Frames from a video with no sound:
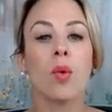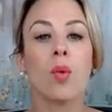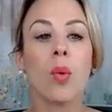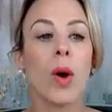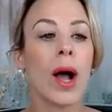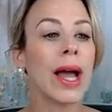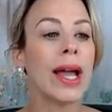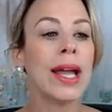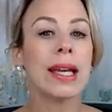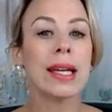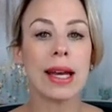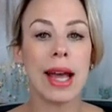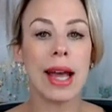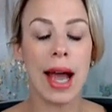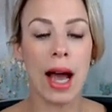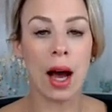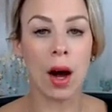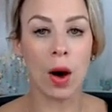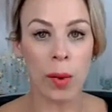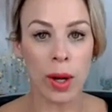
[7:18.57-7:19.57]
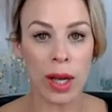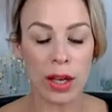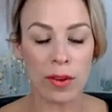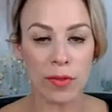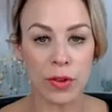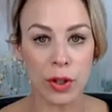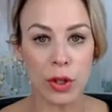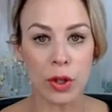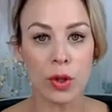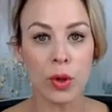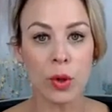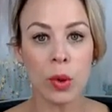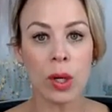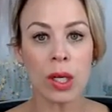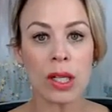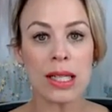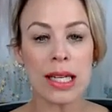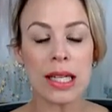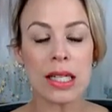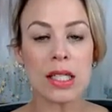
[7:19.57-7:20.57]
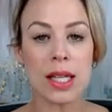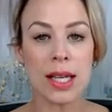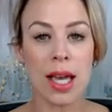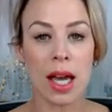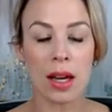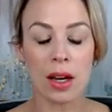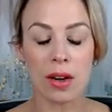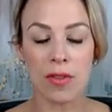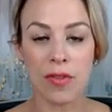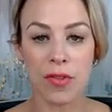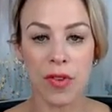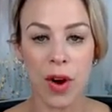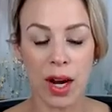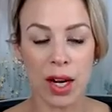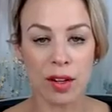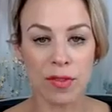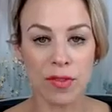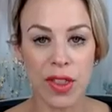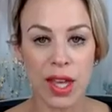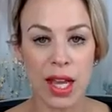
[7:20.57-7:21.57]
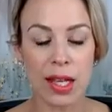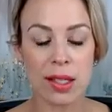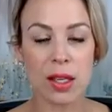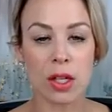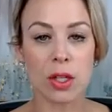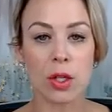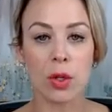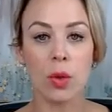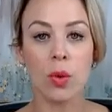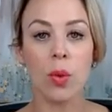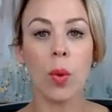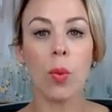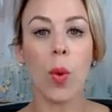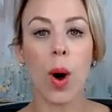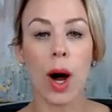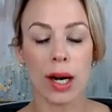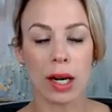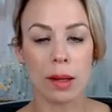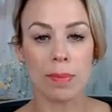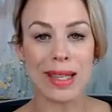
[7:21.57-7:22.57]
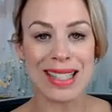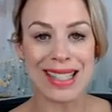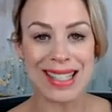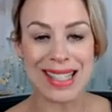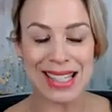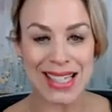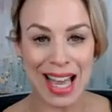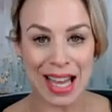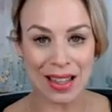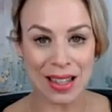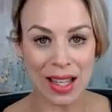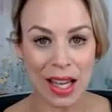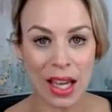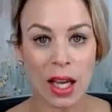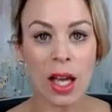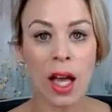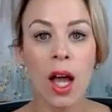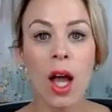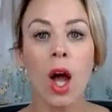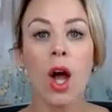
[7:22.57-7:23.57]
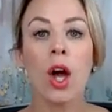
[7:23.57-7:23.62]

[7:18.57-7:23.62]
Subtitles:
Right now, if you need to get in front of things and you want to be selling,